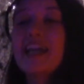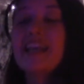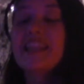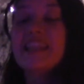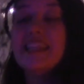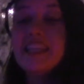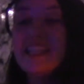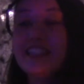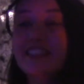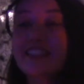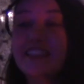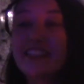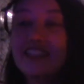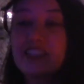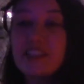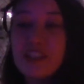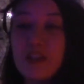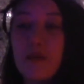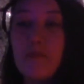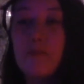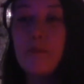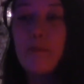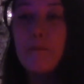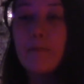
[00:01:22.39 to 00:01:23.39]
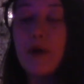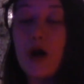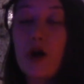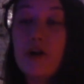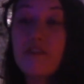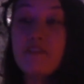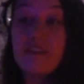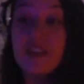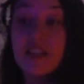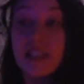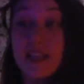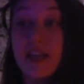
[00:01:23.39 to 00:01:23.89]
This is the
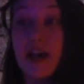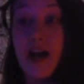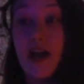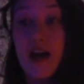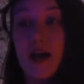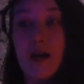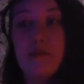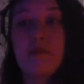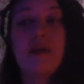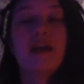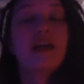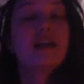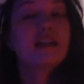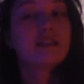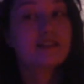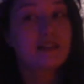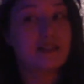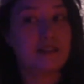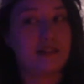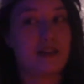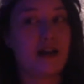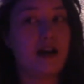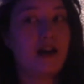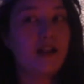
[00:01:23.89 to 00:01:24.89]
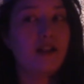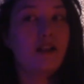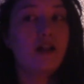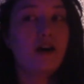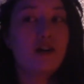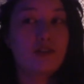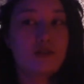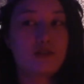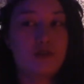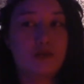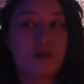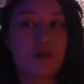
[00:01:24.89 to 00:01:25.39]
perfect time to tell a
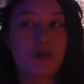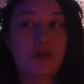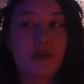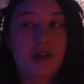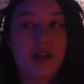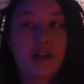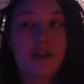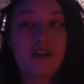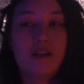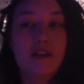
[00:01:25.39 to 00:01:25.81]
story.